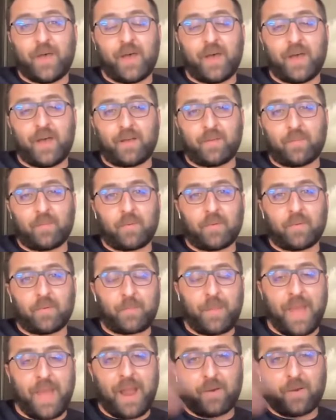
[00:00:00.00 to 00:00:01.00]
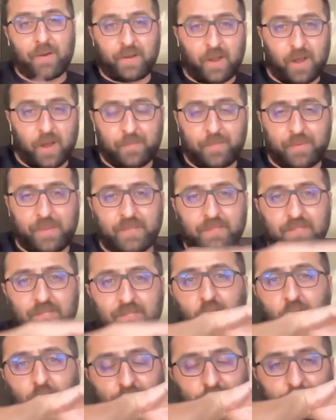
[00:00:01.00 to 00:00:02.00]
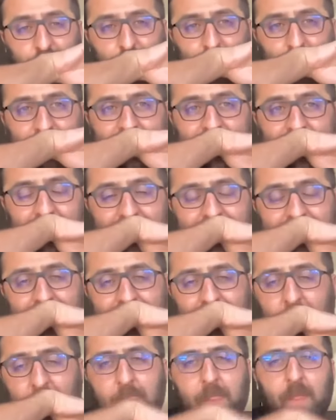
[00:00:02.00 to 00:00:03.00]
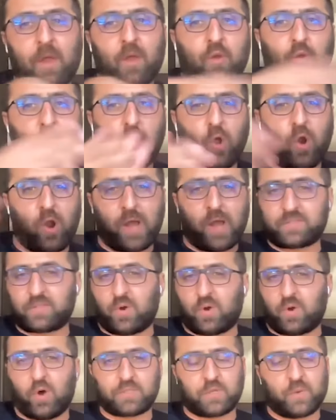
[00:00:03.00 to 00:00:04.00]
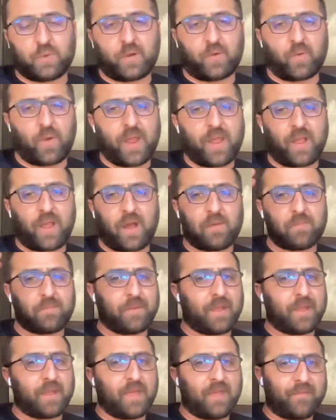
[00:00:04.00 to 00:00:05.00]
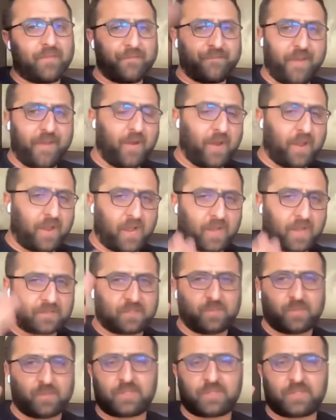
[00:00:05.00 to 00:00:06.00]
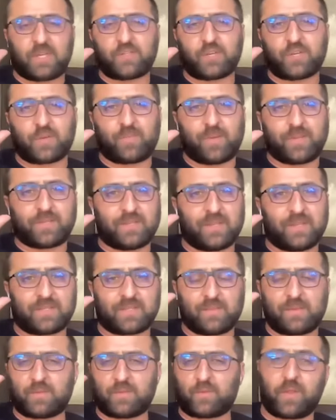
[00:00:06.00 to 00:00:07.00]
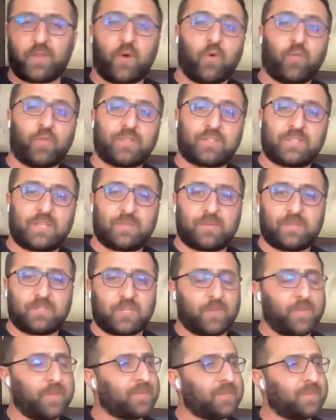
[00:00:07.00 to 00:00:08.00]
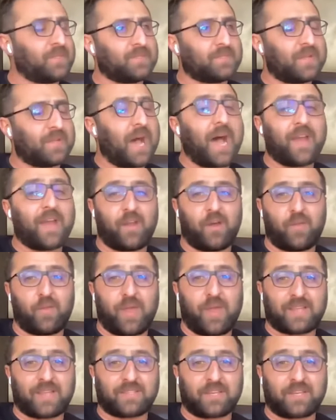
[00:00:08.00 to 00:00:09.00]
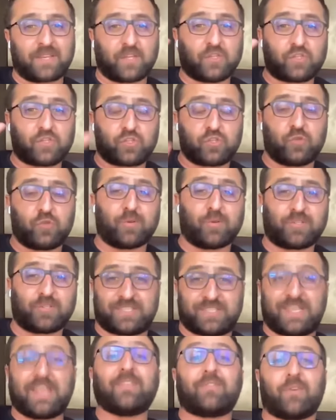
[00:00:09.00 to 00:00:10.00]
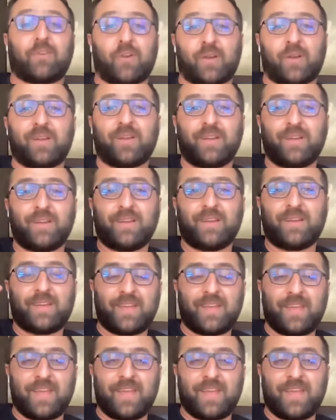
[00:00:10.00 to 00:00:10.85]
the parent company's culture pervades. Now, Clorox, also a great company, very customer-centric business. I mean, it's one of the only CPG businesses I know that has a consumer center